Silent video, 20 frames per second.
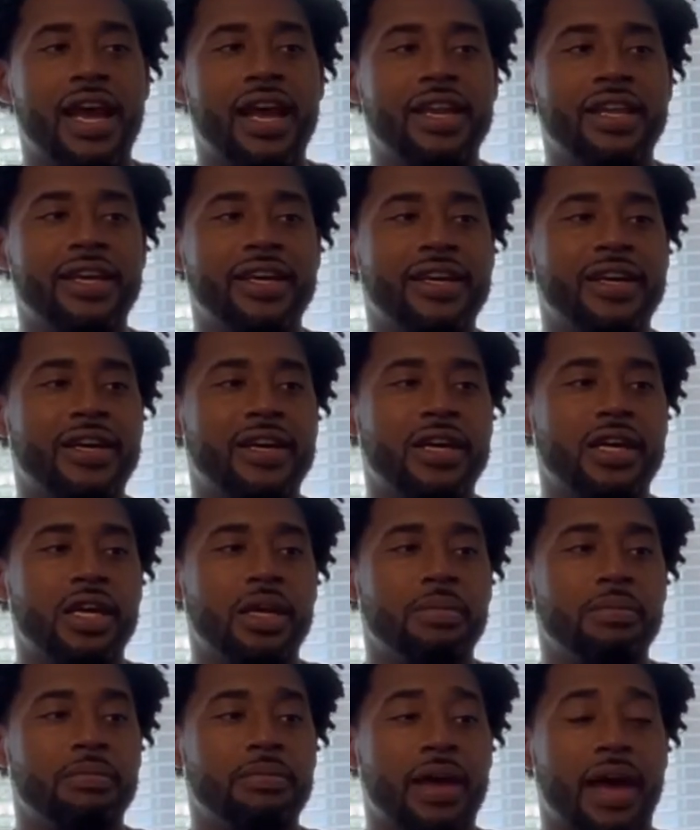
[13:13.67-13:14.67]

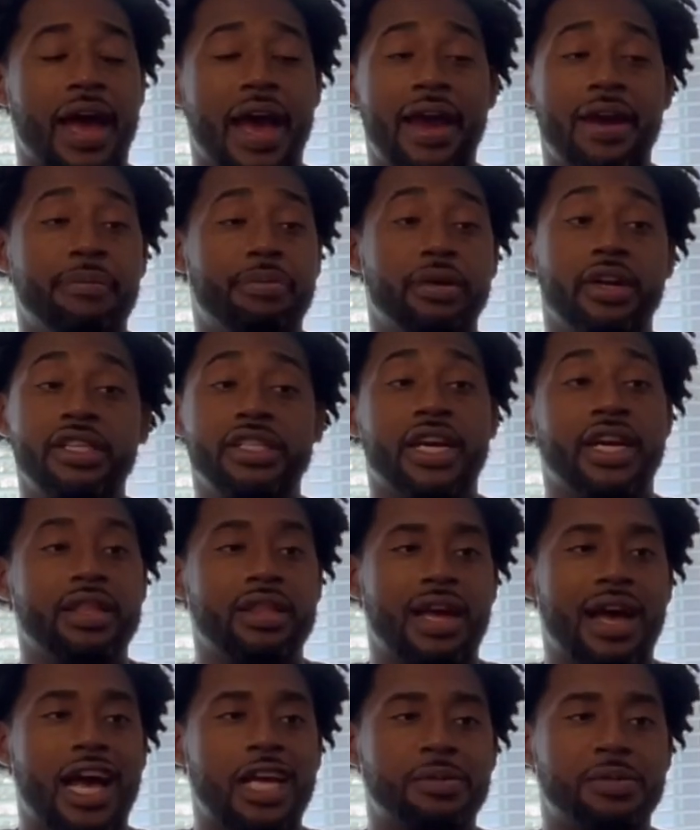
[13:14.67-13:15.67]
I appreciate the
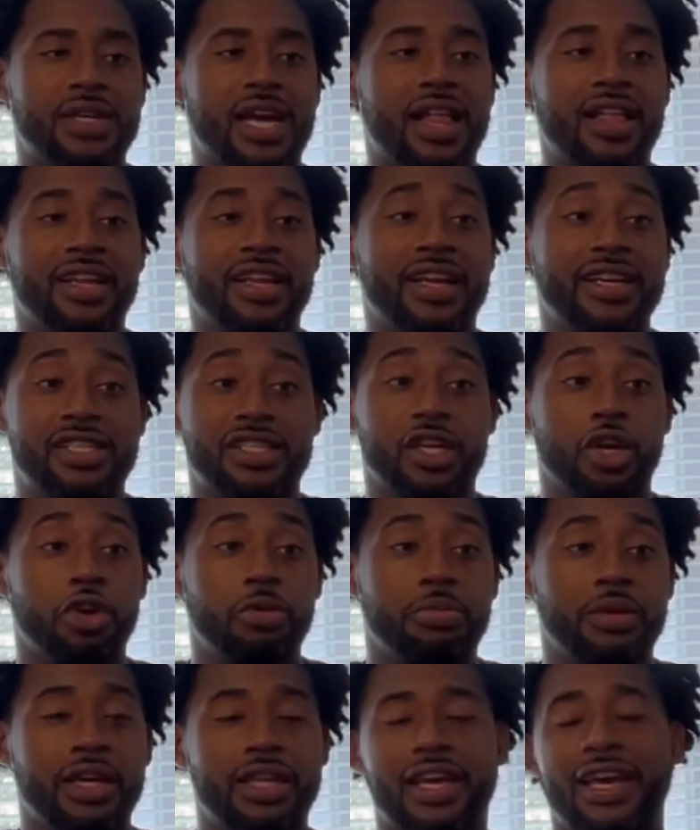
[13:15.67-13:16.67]
hospitality they showed me. They
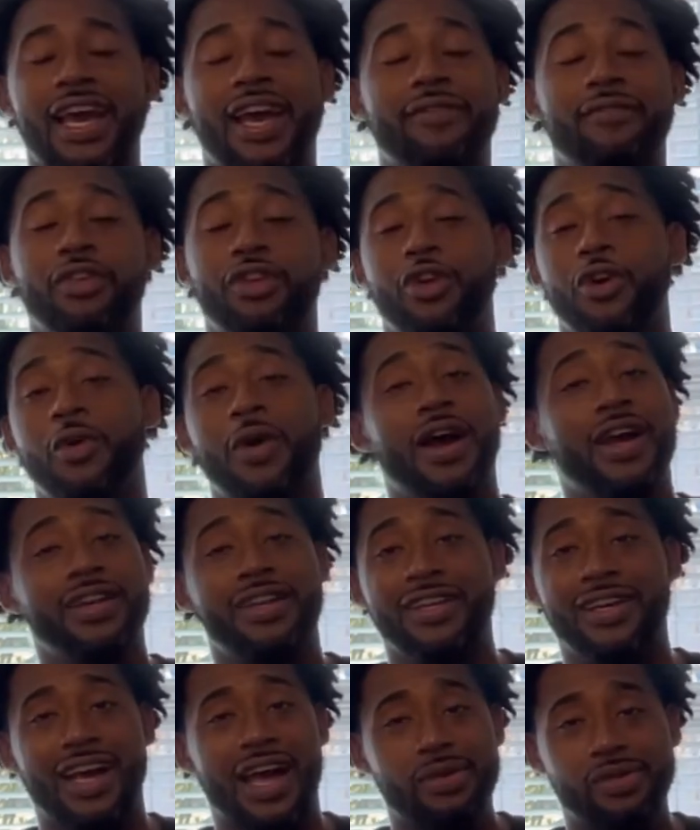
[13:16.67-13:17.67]
have no idea I
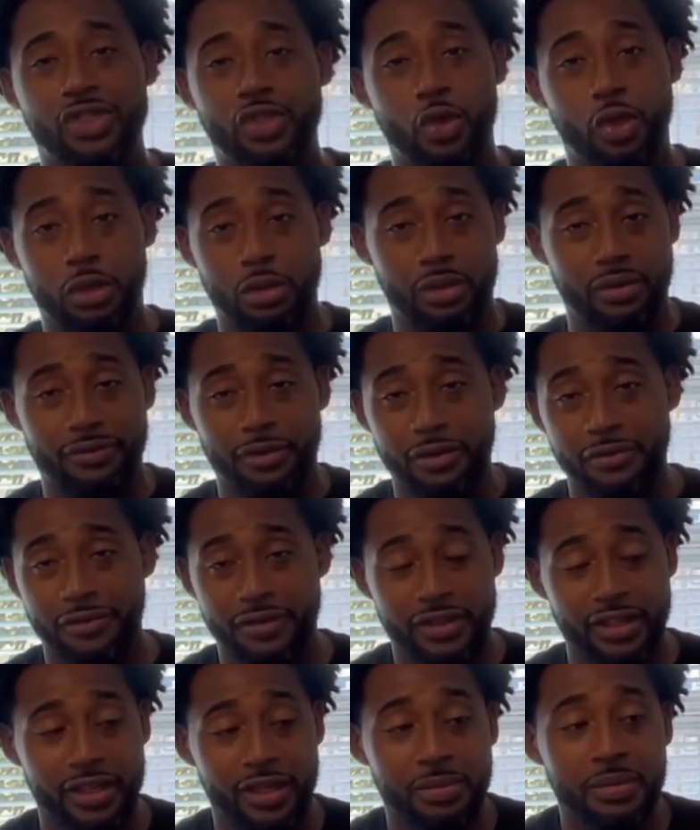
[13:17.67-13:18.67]
was doing a review for them.